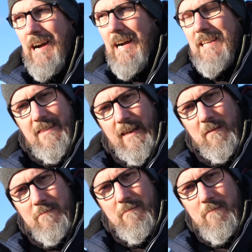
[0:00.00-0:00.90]
I
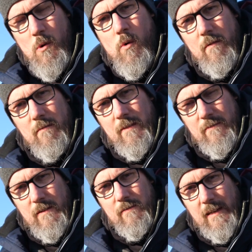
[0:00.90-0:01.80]
think more than
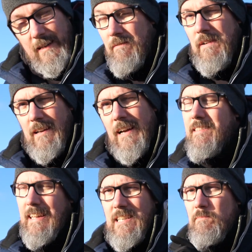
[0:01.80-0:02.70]
15. In fact, I
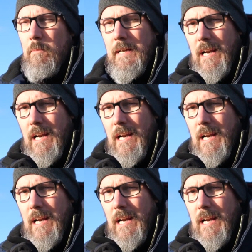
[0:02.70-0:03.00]
think it's probably